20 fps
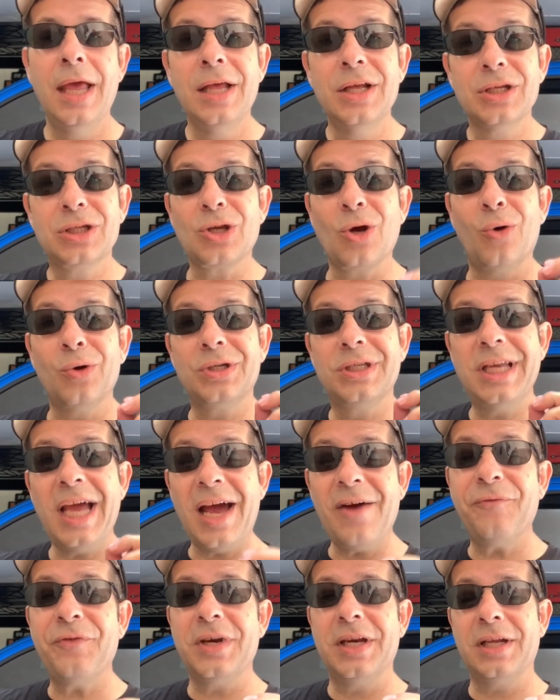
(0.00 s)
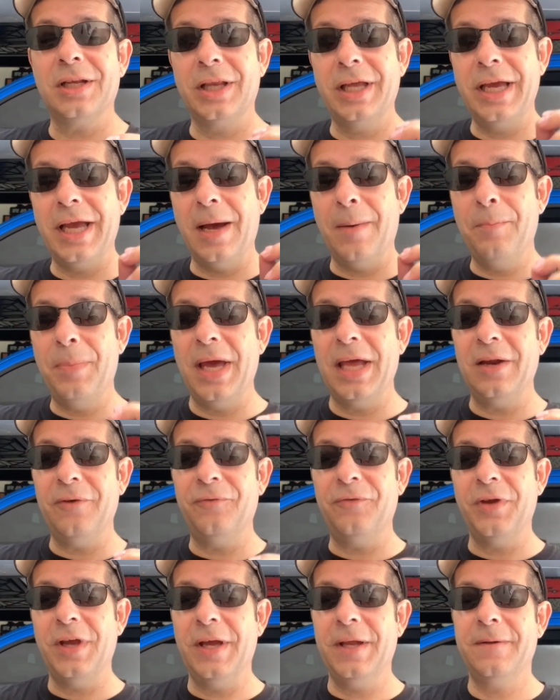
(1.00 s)
So definitely a
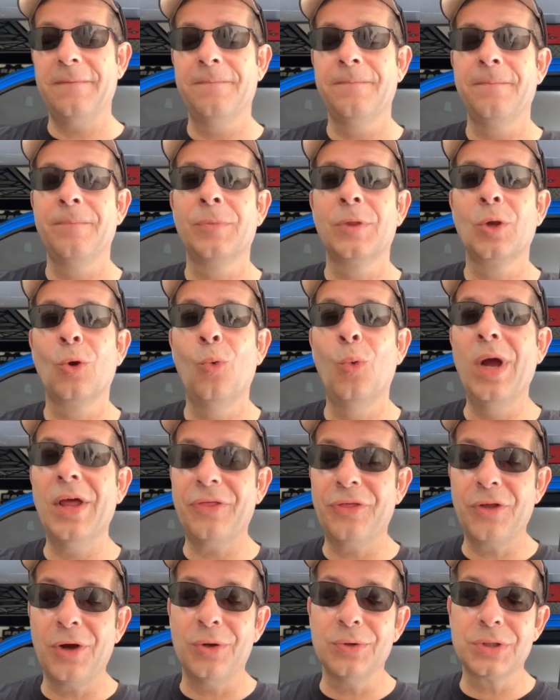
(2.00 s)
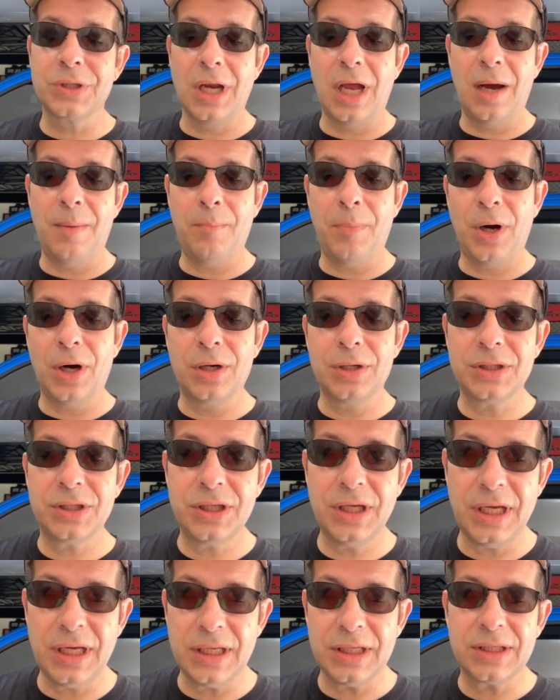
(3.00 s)
benefit with those lumbar
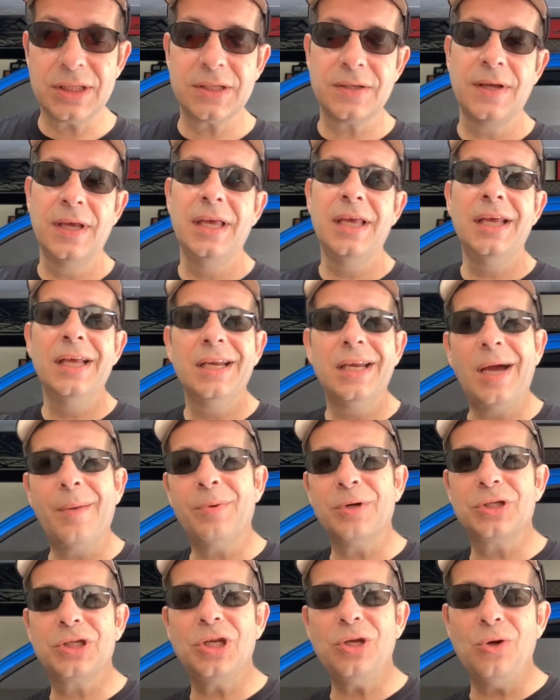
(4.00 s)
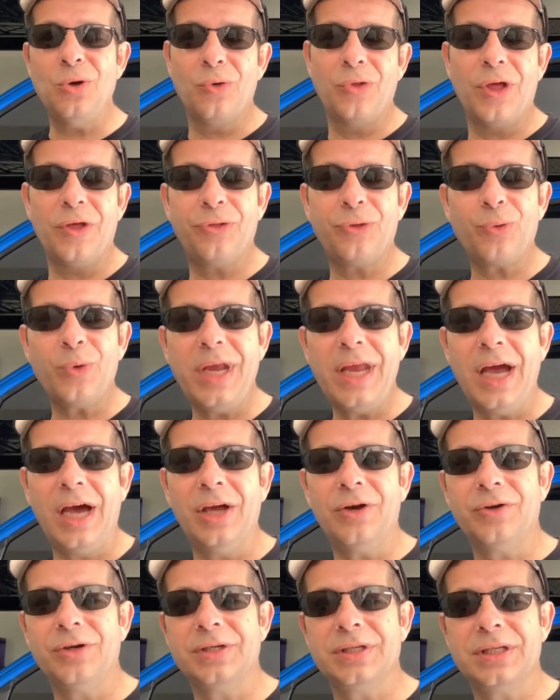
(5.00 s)
seats. Number two, the
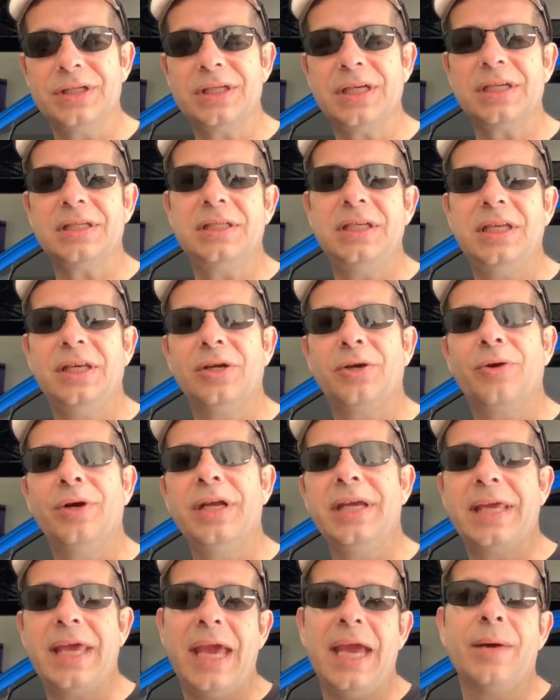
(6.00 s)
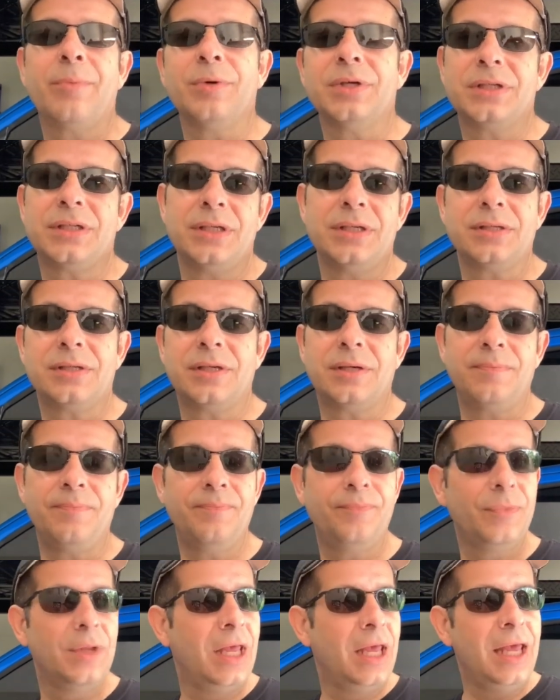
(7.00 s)
360-degree camera system.
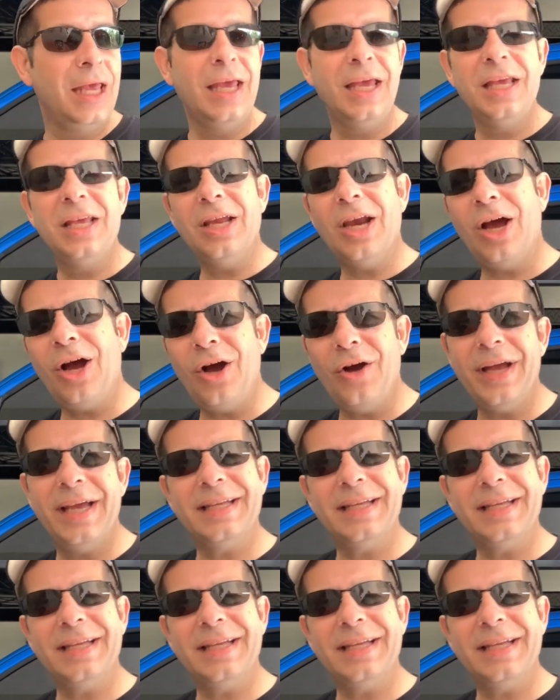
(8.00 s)
You know,